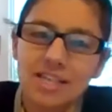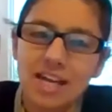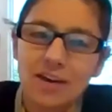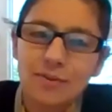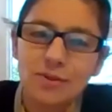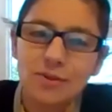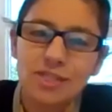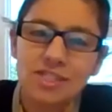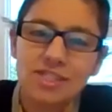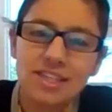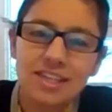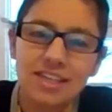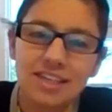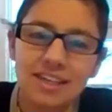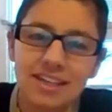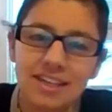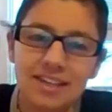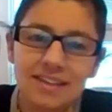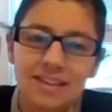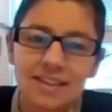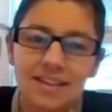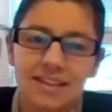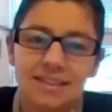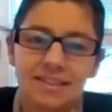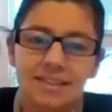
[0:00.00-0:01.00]
I was thinking
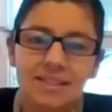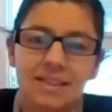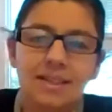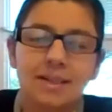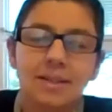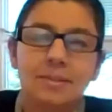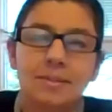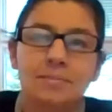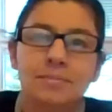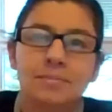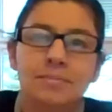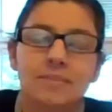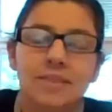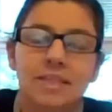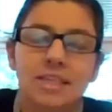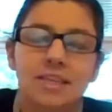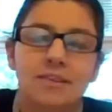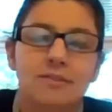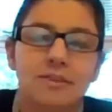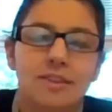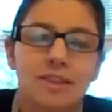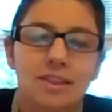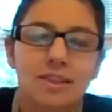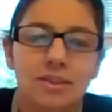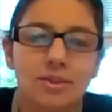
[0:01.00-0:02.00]
that
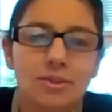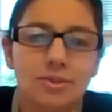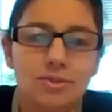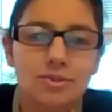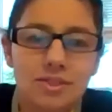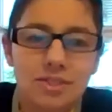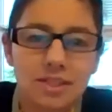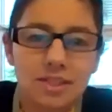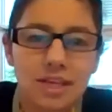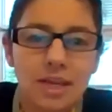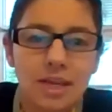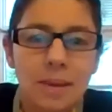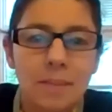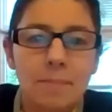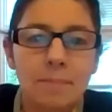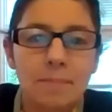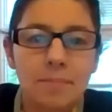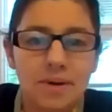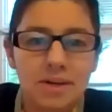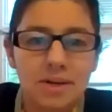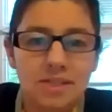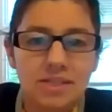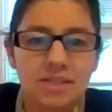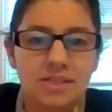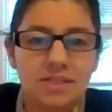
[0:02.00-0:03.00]
even those
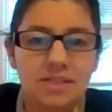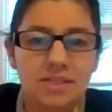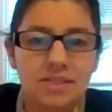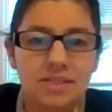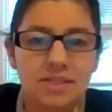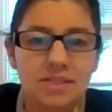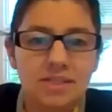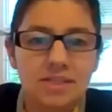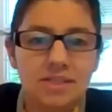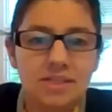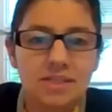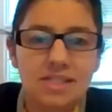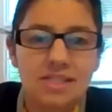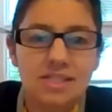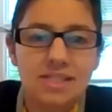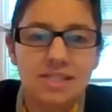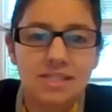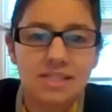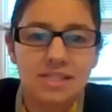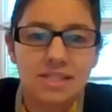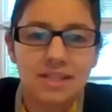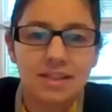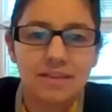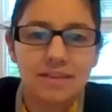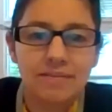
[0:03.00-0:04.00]

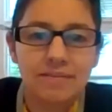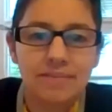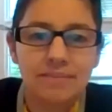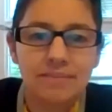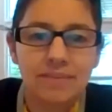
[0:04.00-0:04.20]
impersonalists,